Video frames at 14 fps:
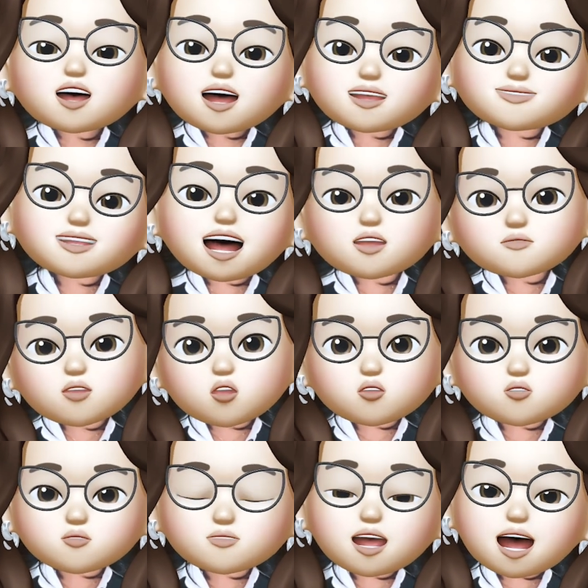As cat
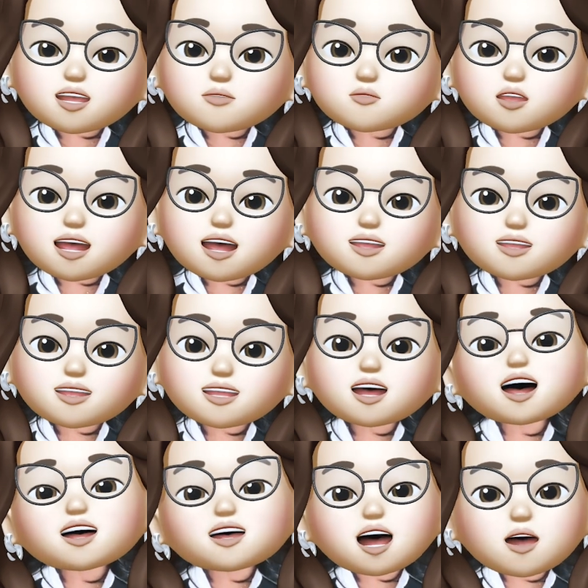belongs to the animal category
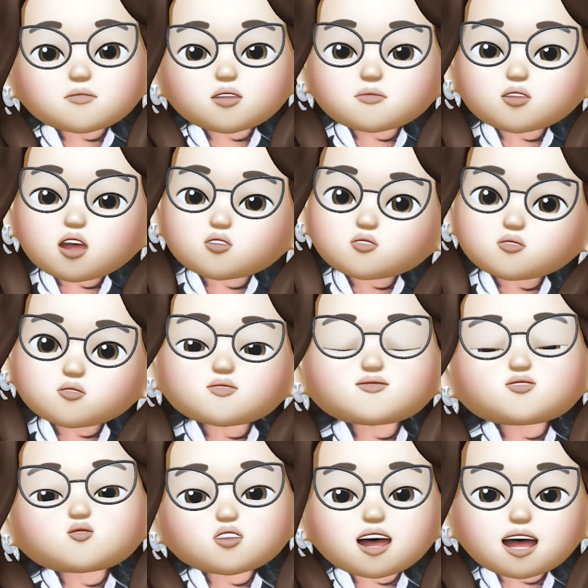and apple belongs to the
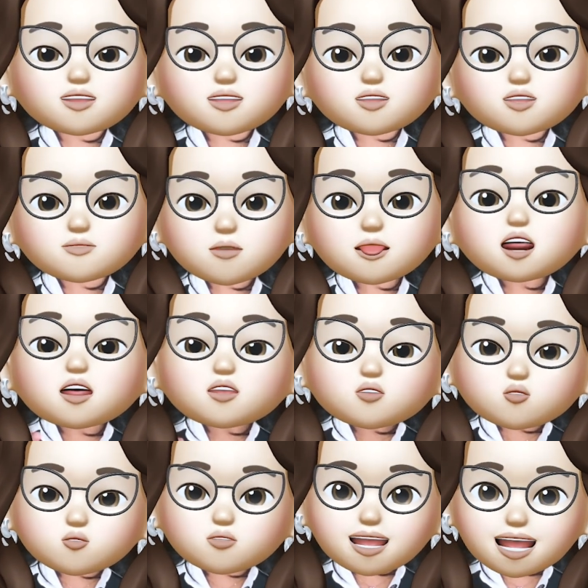fruit category.
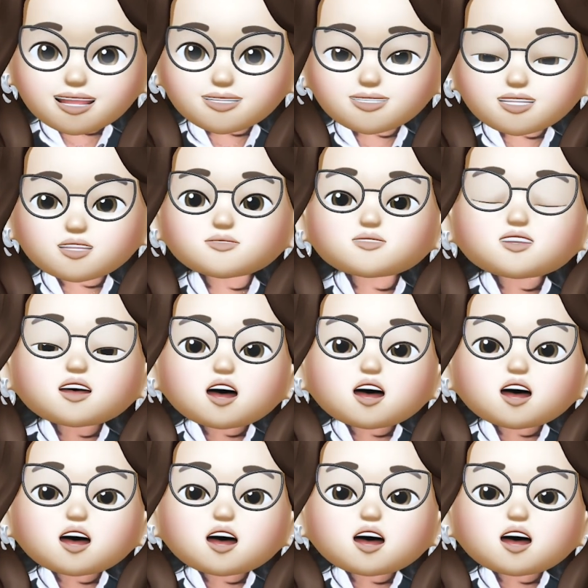So like this,